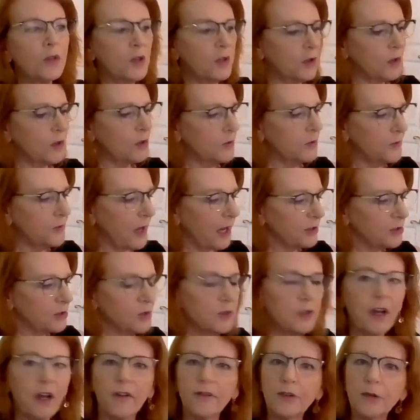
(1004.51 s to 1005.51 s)
you've got
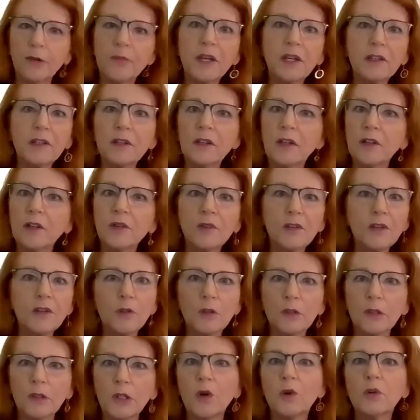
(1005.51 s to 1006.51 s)
your government,
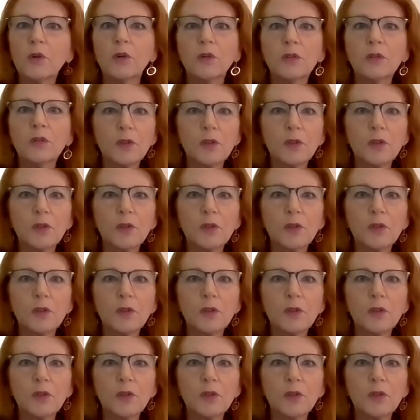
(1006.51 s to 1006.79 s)
your local,